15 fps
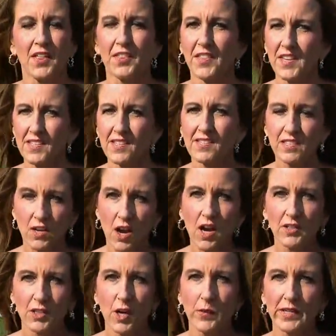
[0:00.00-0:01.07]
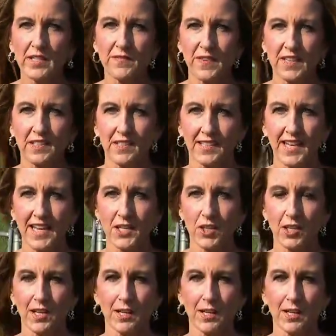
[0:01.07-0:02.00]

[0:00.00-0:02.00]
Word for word: This is an ongoing investigation,